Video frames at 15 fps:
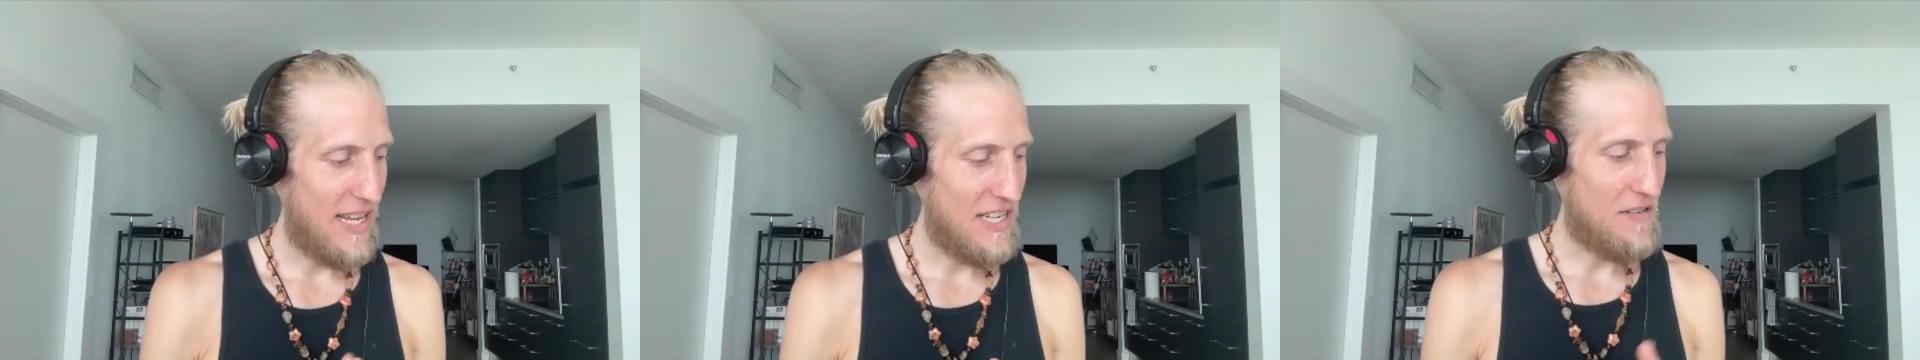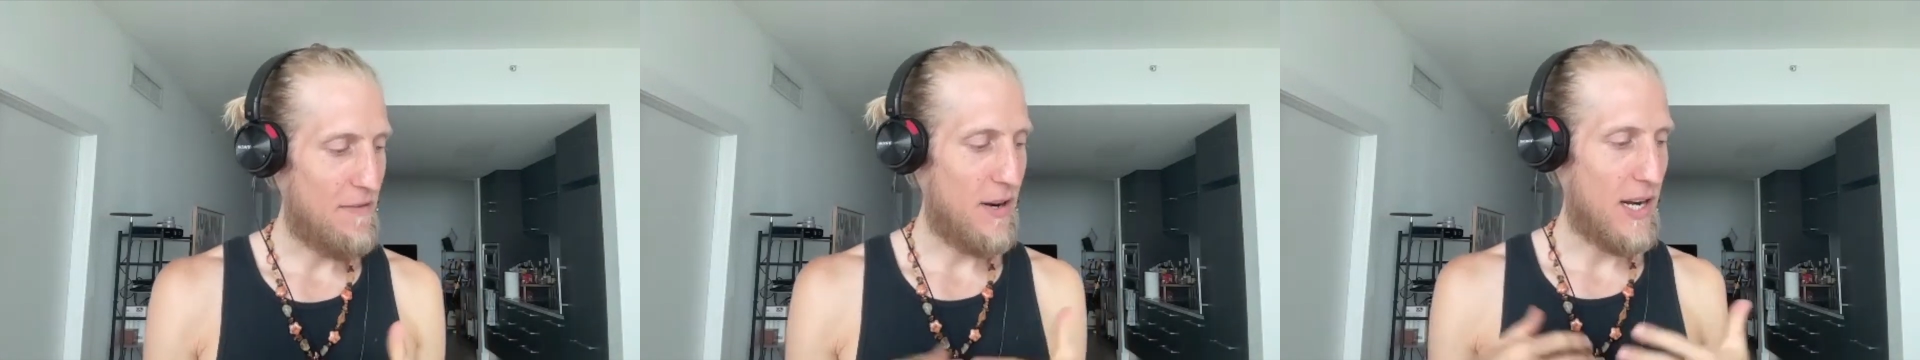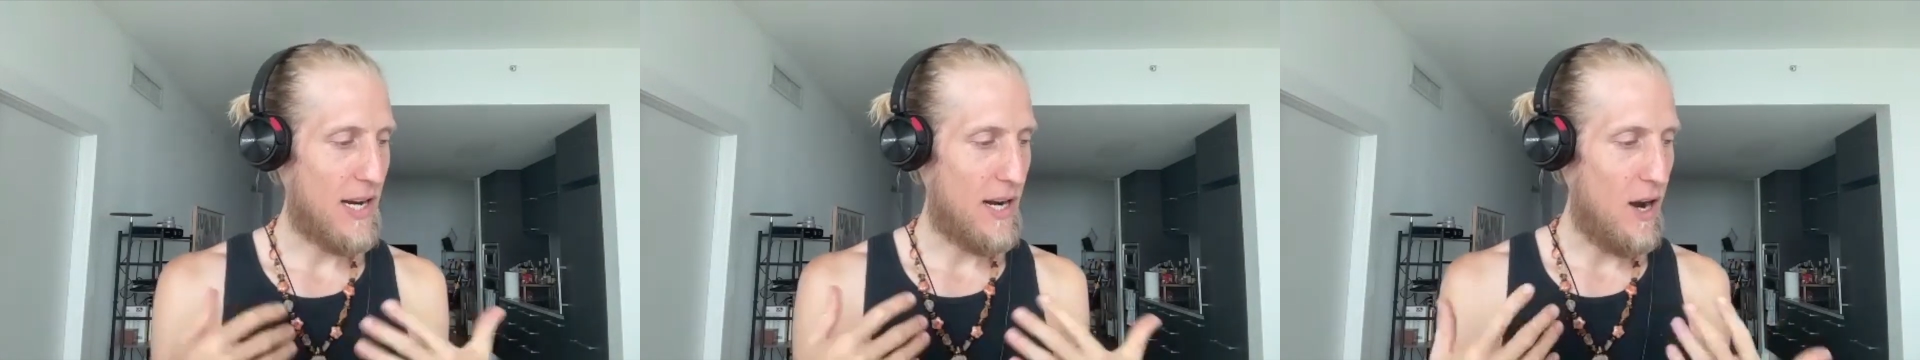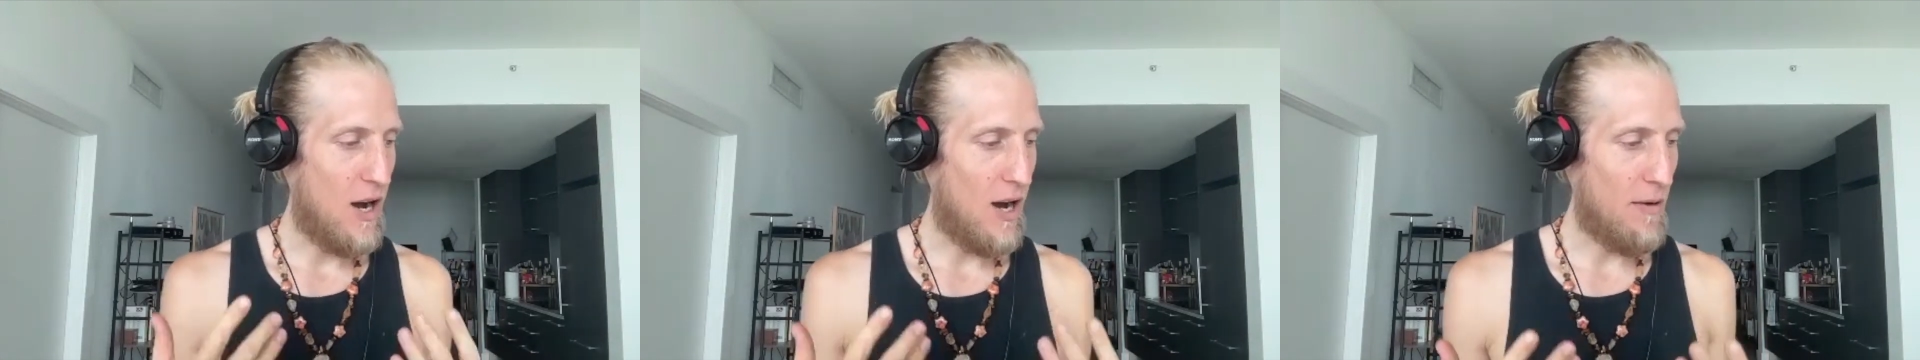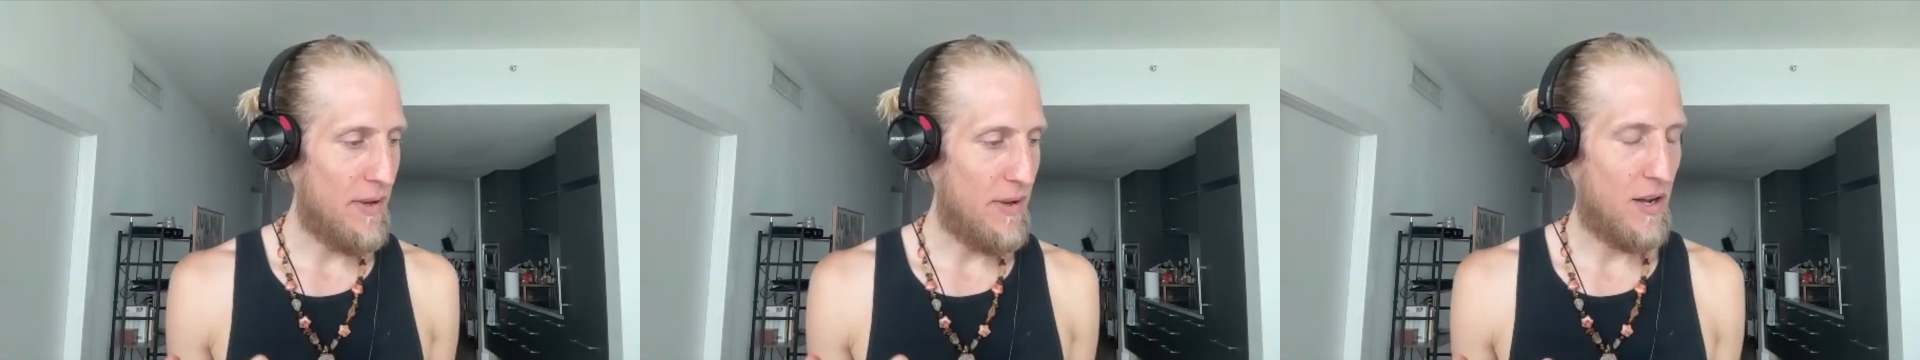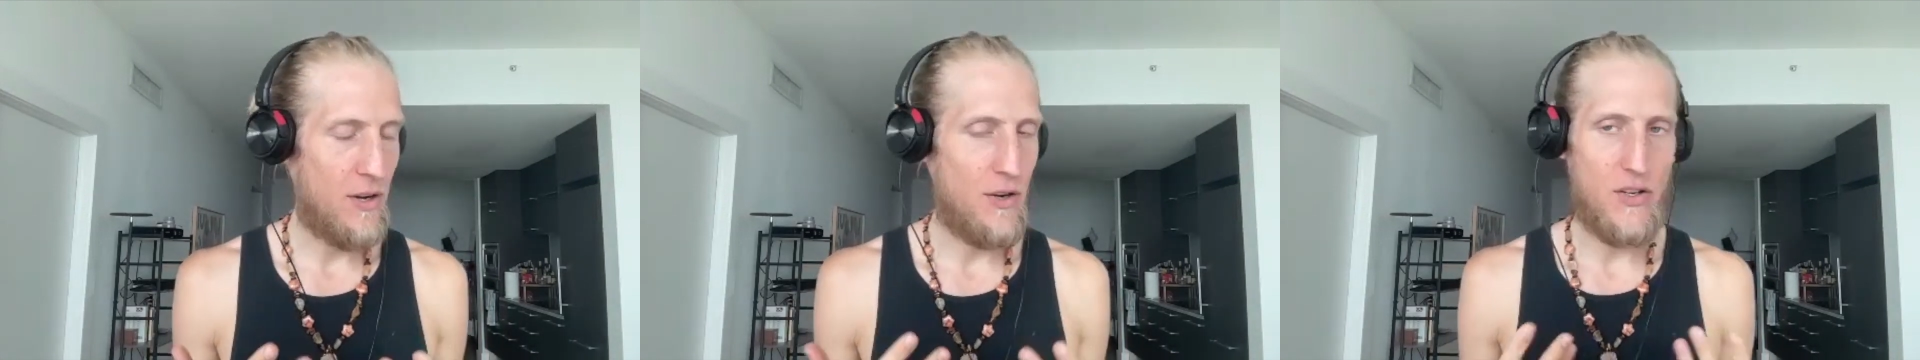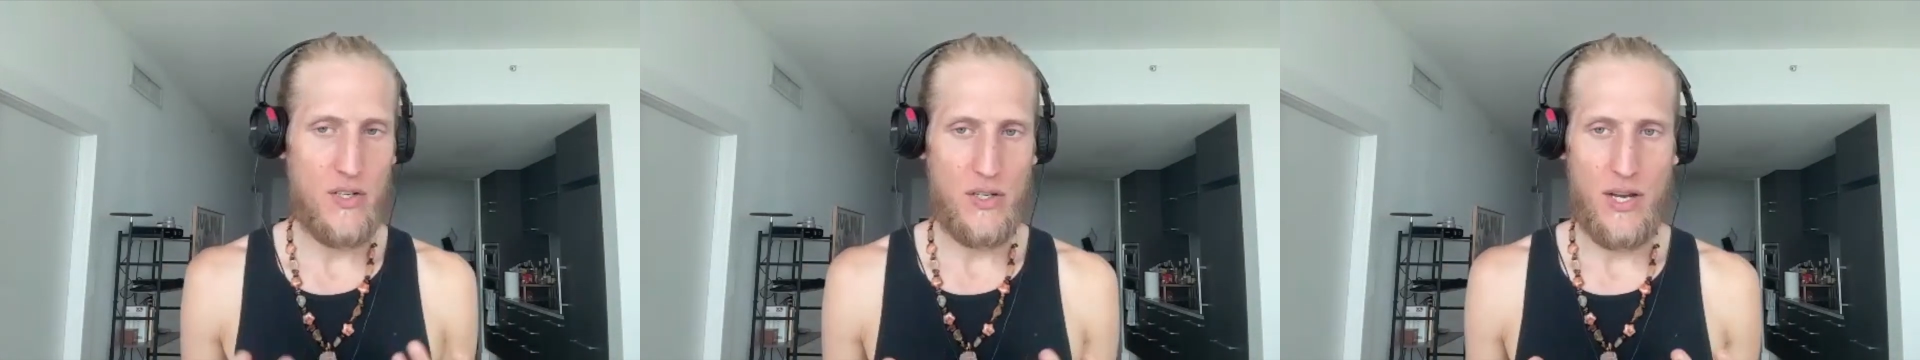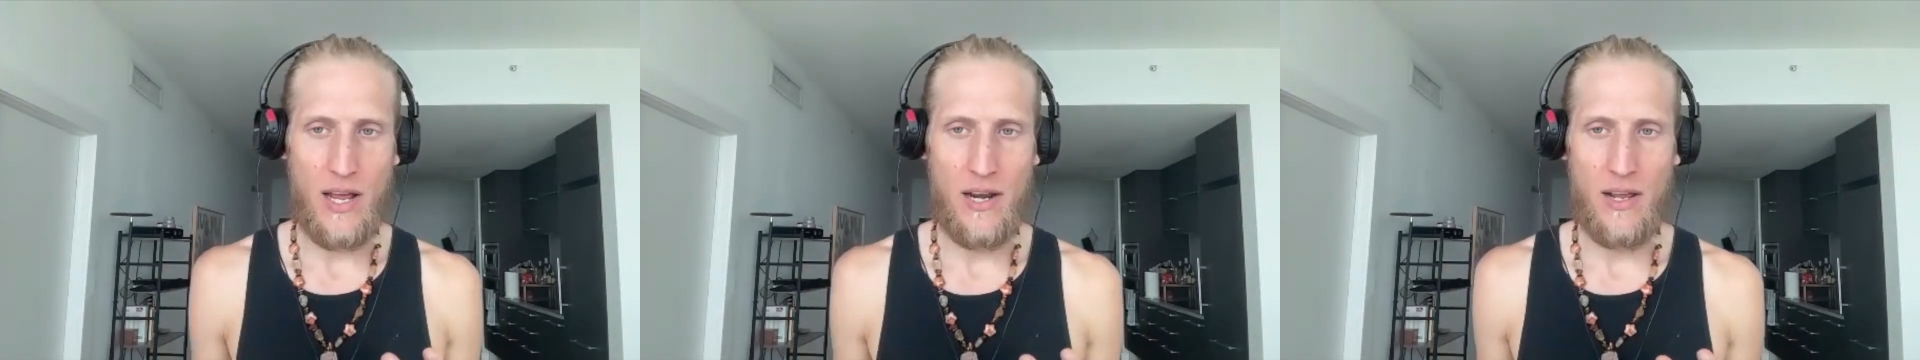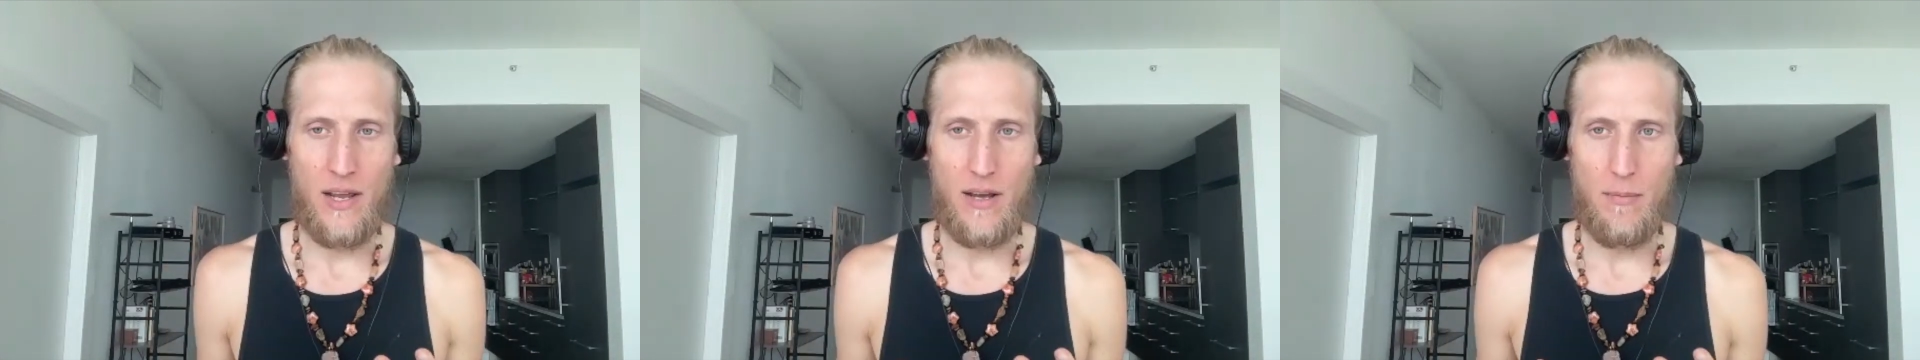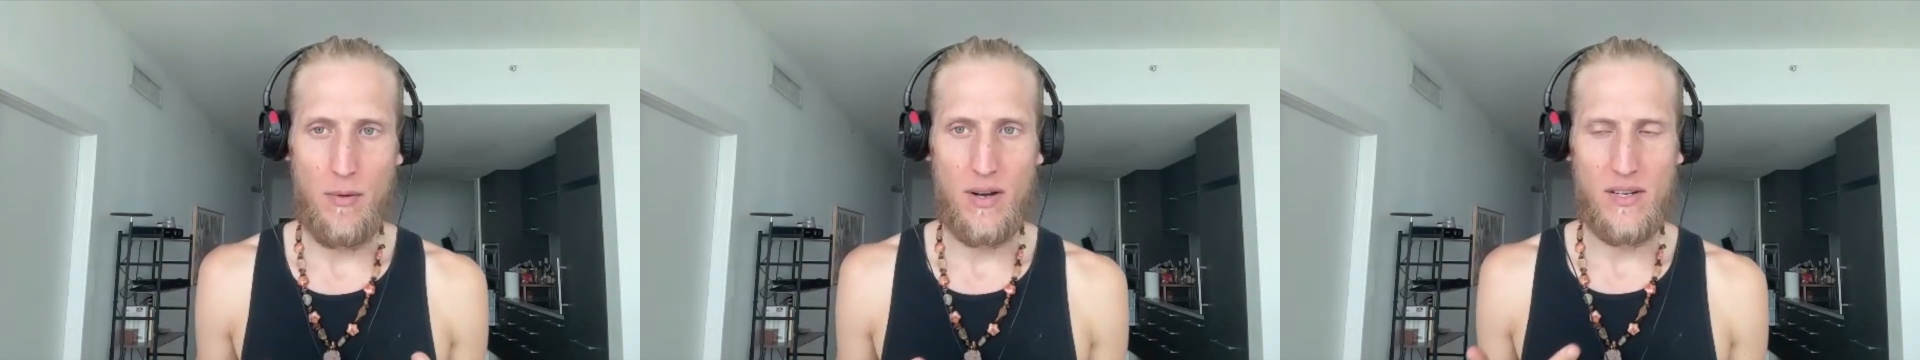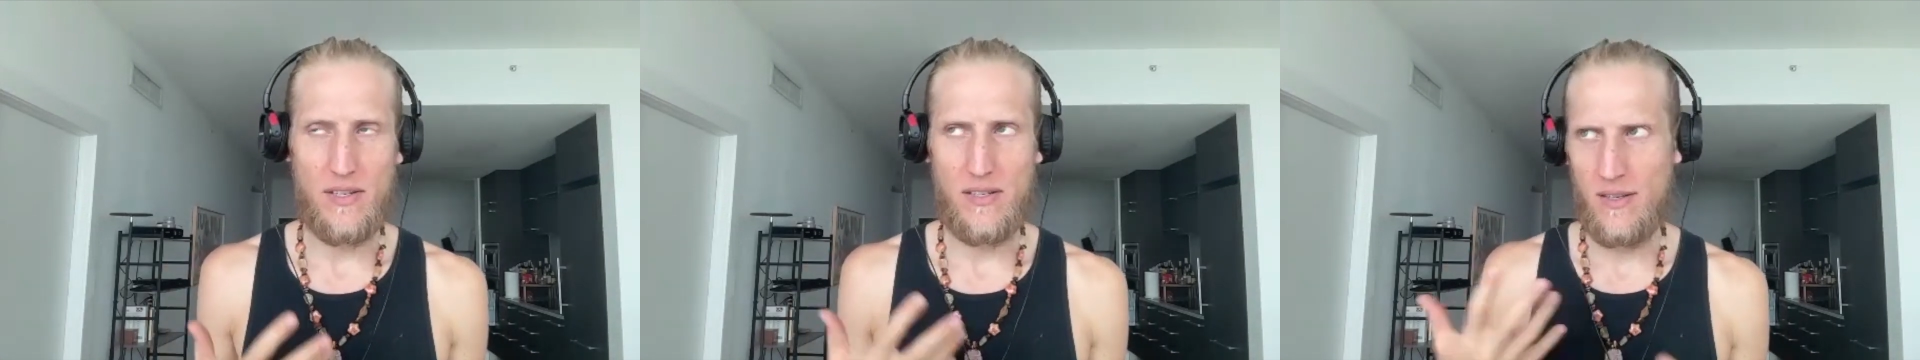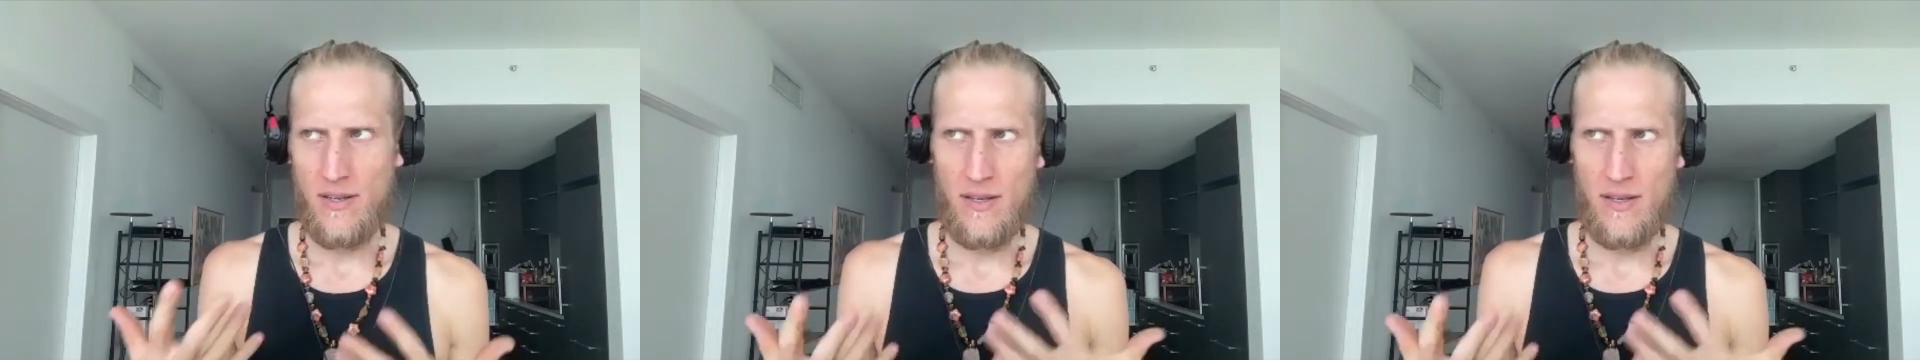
It's a very common understanding amongst